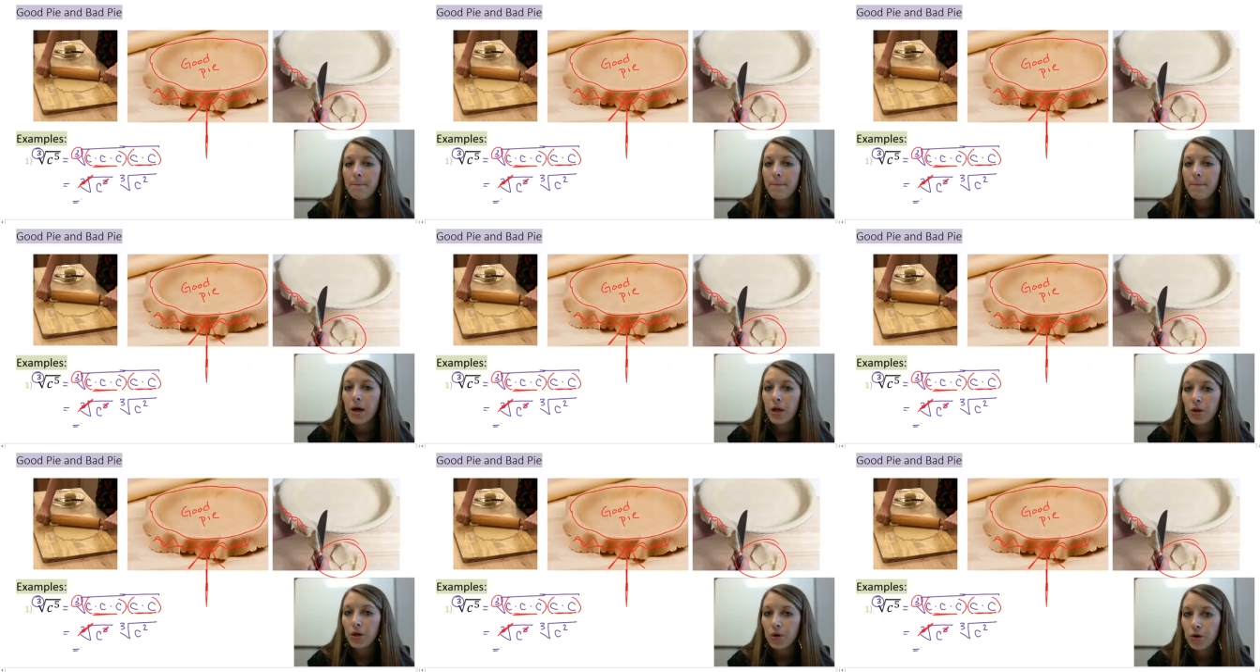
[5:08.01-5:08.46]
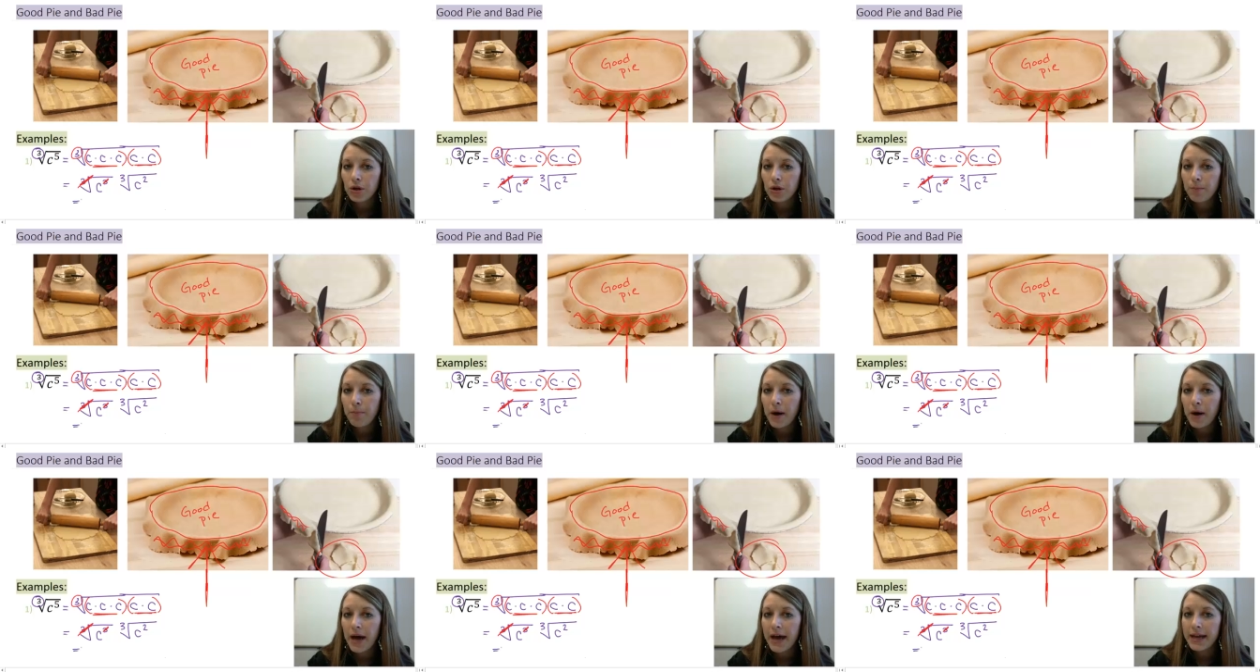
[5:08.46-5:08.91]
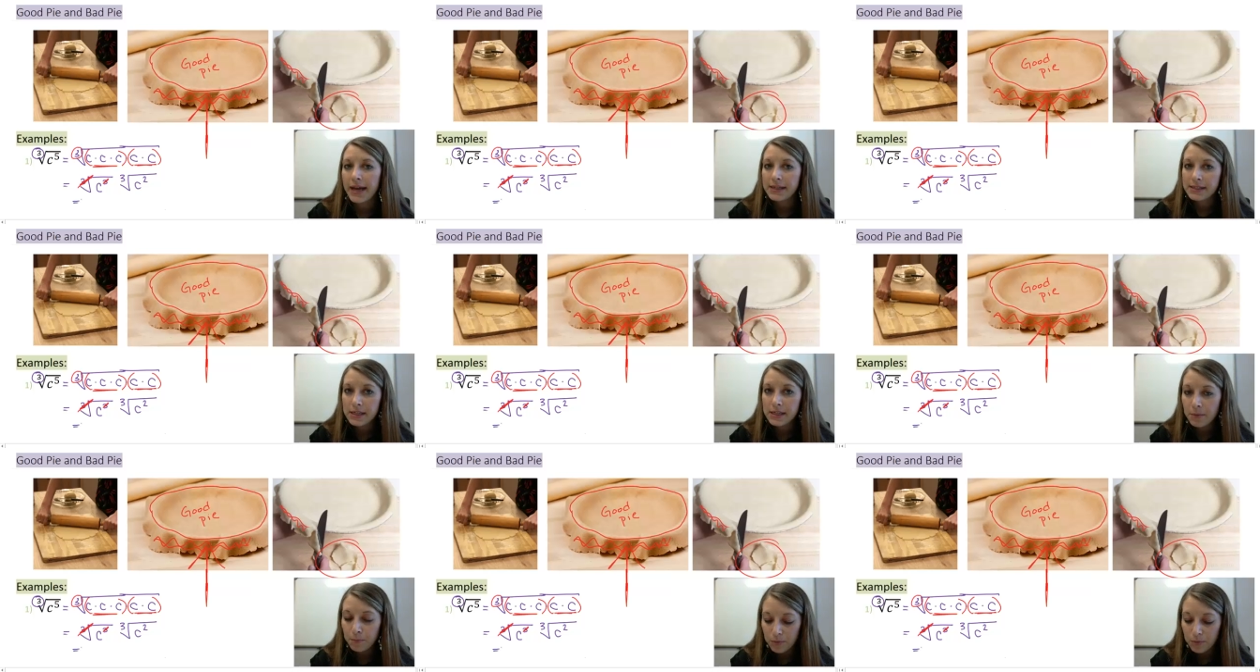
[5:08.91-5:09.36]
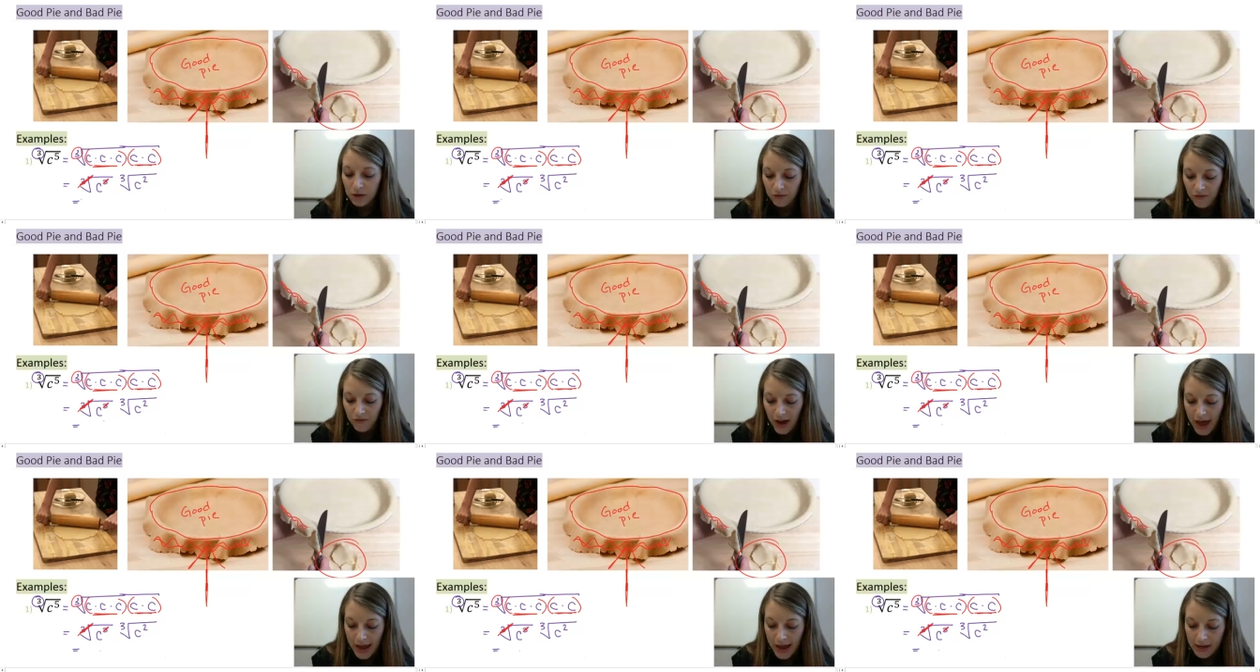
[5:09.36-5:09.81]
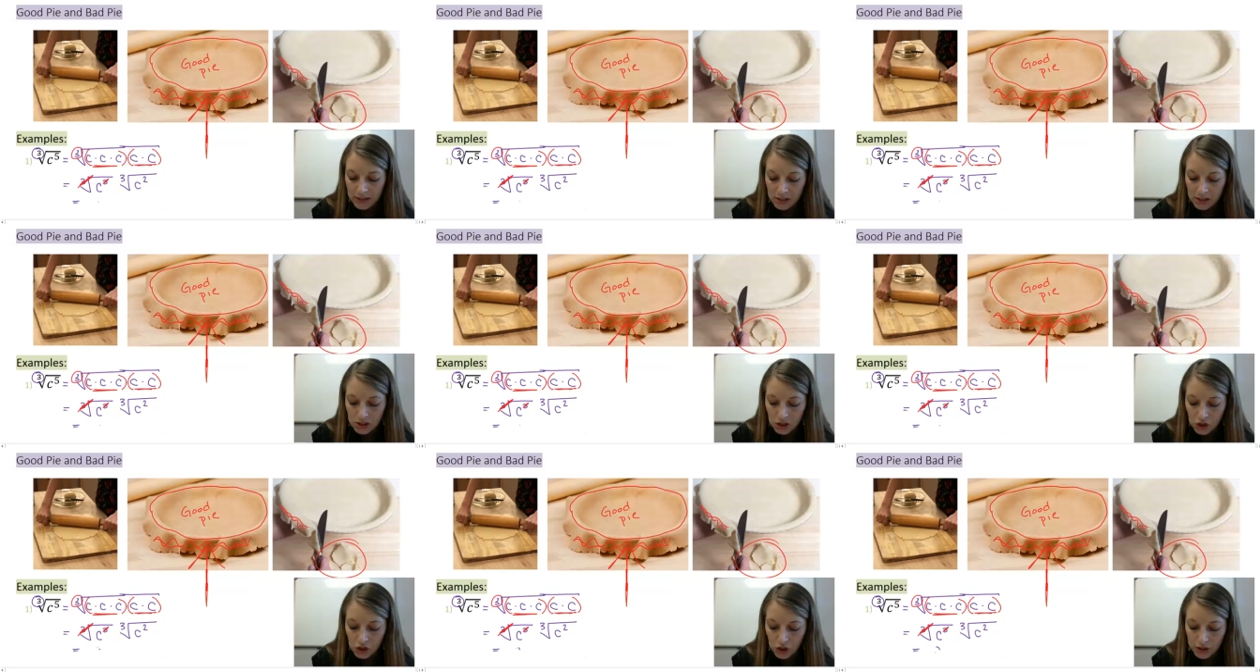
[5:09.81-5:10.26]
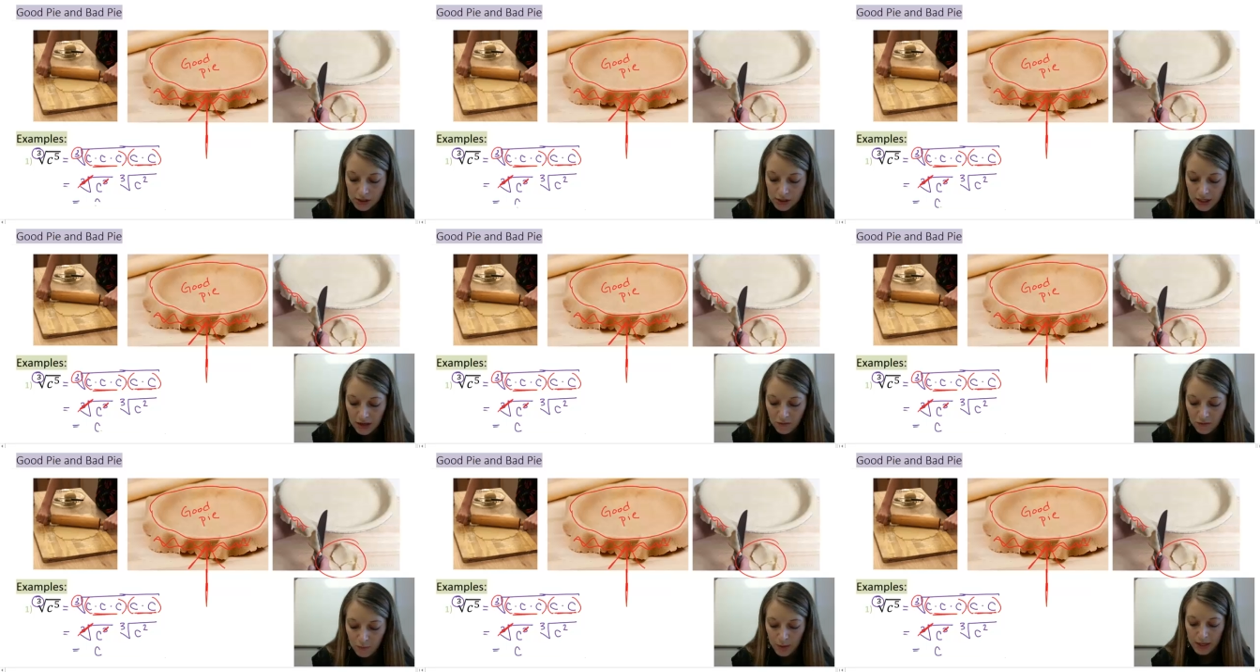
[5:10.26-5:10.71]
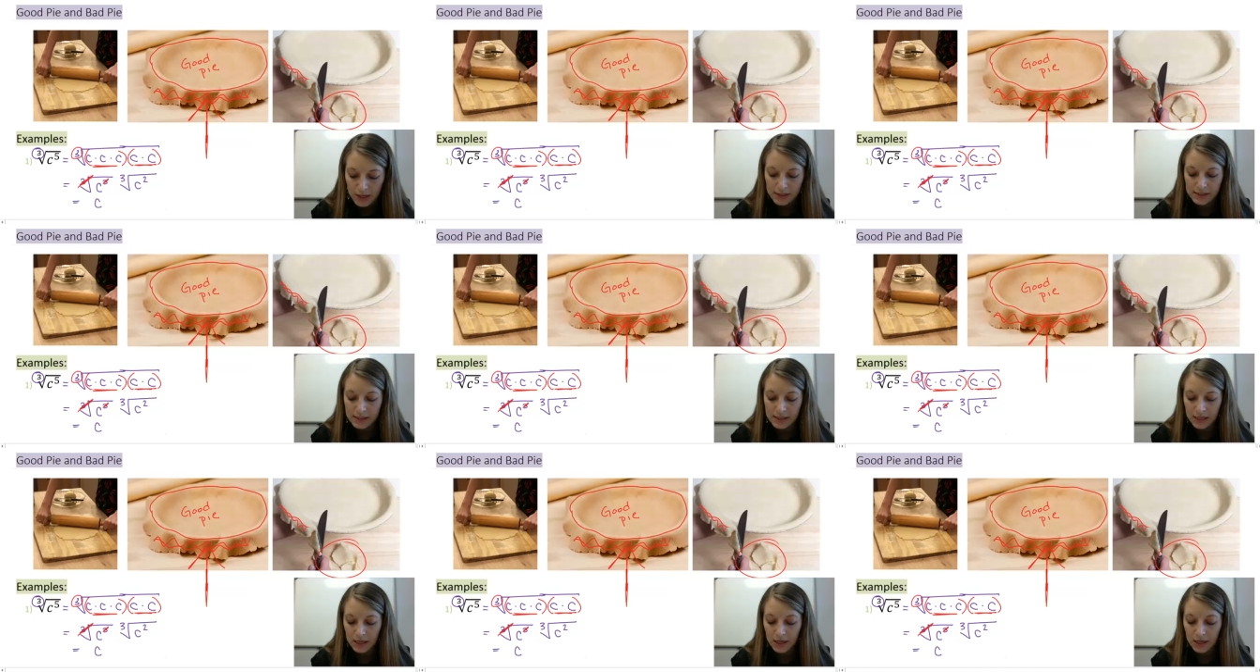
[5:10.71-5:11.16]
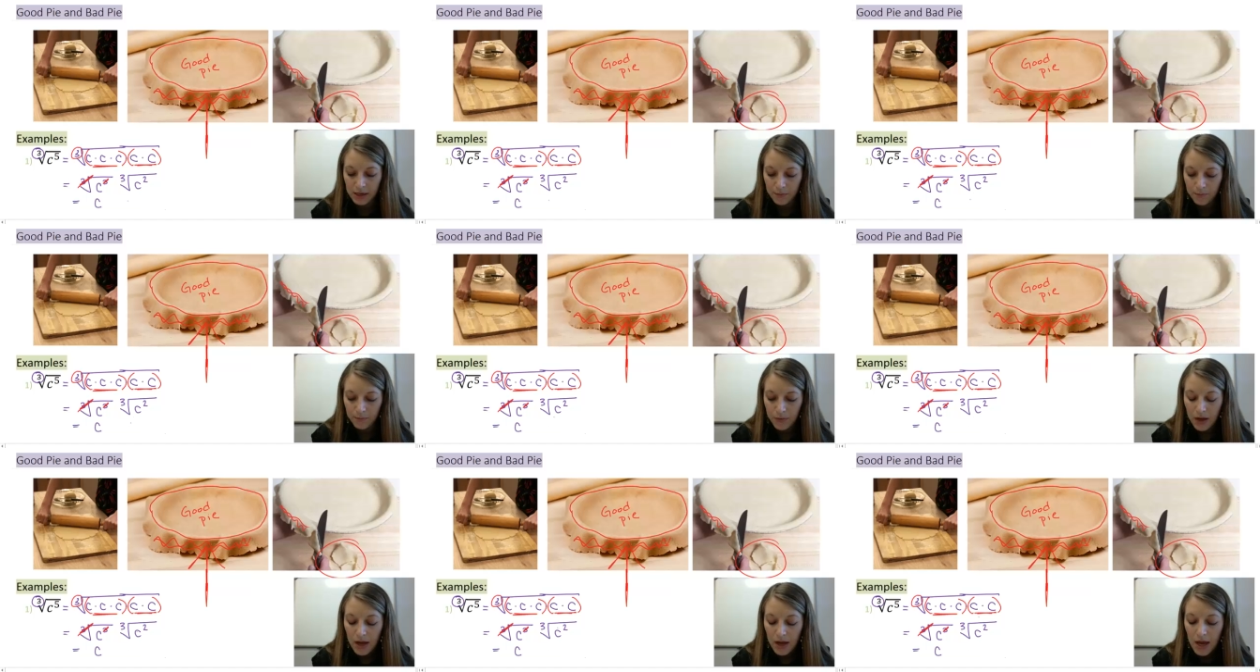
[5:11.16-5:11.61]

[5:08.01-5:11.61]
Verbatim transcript: my good pie simplifies to just give me c.